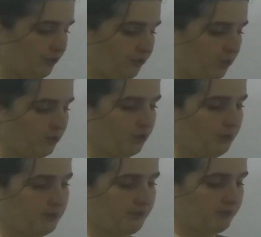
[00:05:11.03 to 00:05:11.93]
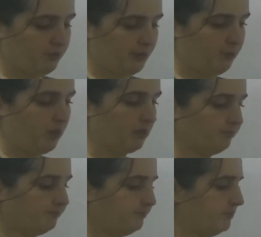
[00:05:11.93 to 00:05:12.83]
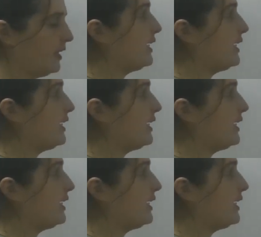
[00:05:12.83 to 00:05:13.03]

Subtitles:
So 4 times 7.1